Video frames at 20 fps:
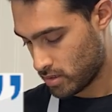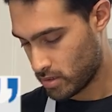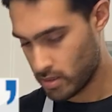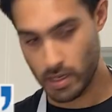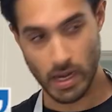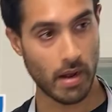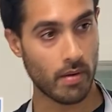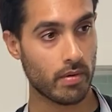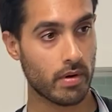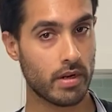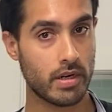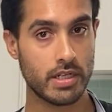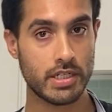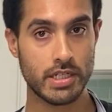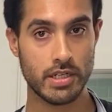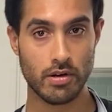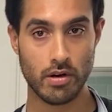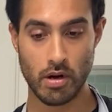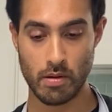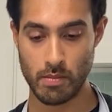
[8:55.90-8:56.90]
Now we're going to
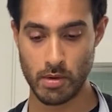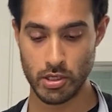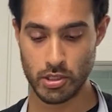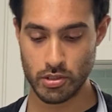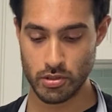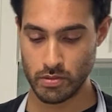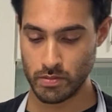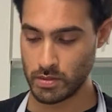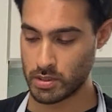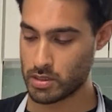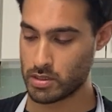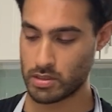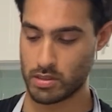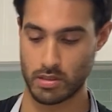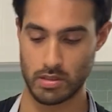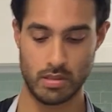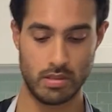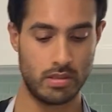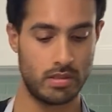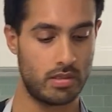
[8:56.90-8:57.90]
sear our mushrooms.
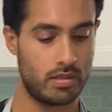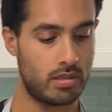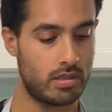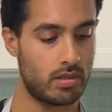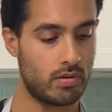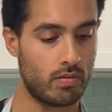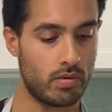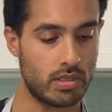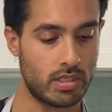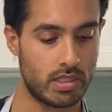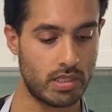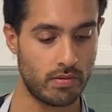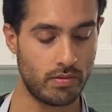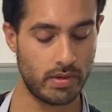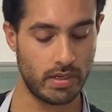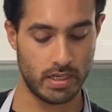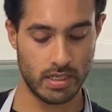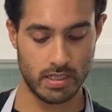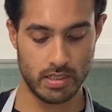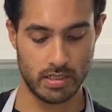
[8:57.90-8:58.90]
The ones that we
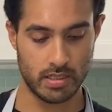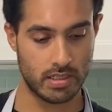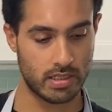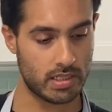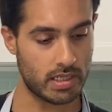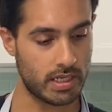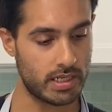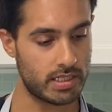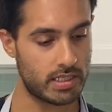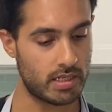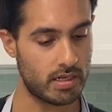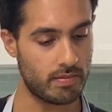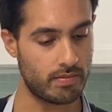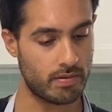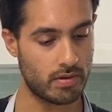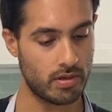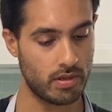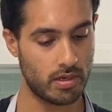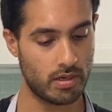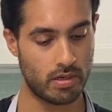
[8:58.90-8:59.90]
had sliced up
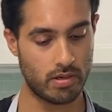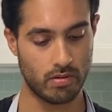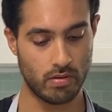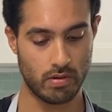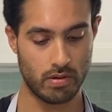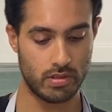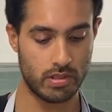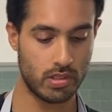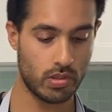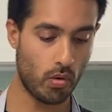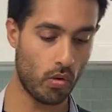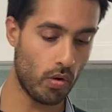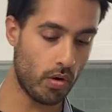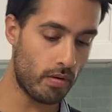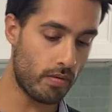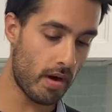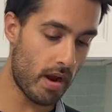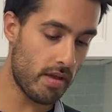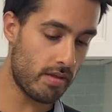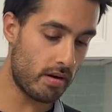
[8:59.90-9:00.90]
earlier, or scored
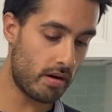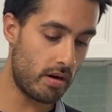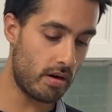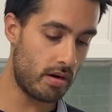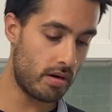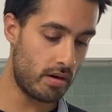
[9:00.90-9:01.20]
rather.